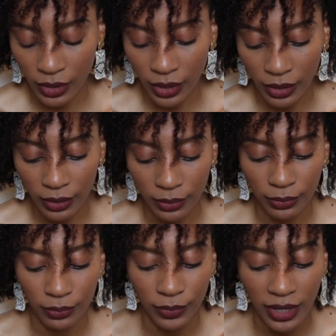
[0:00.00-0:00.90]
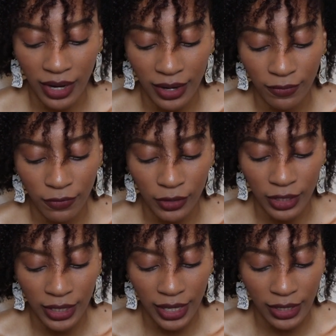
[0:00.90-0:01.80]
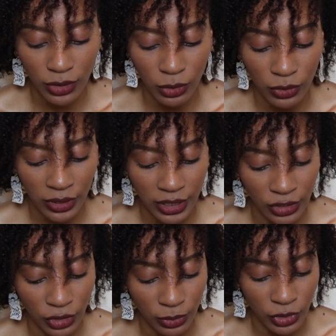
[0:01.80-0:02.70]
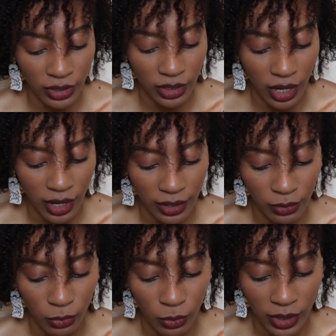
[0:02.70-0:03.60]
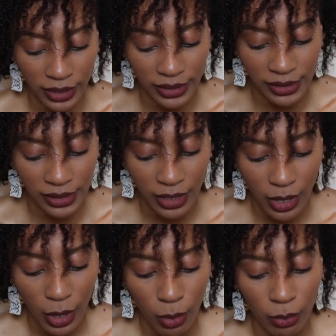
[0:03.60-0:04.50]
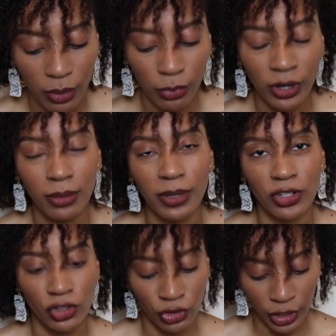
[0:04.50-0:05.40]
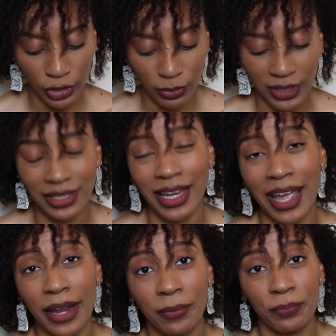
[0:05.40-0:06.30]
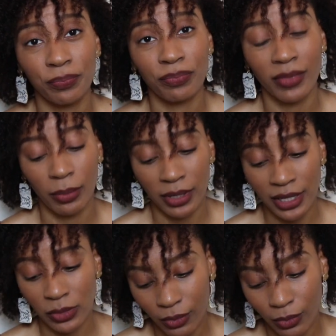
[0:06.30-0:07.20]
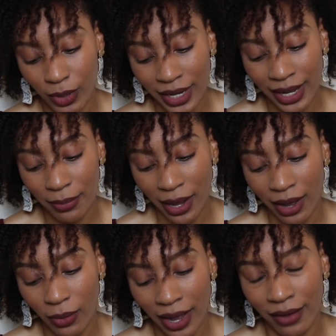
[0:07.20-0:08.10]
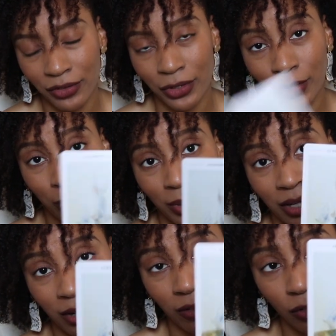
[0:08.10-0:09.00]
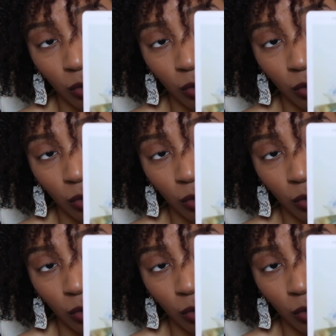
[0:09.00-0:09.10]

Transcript: um, and I forget who the Egyptian god was, but pretty much Judgment Day, because what came out after the Queen of